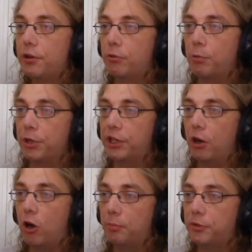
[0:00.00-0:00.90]
where we
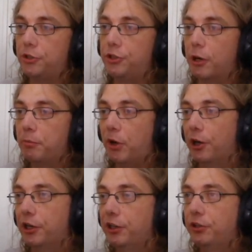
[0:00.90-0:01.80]
go up, jump
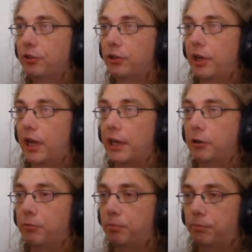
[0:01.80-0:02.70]
on it,
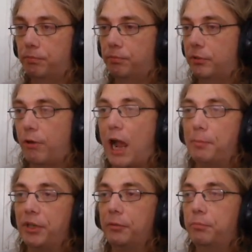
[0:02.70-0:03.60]
and
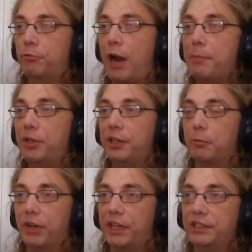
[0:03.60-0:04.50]
grab it
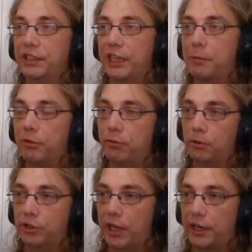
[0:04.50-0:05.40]
and place it again
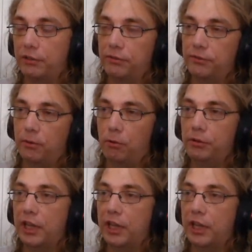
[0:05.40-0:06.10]
before starting to fall.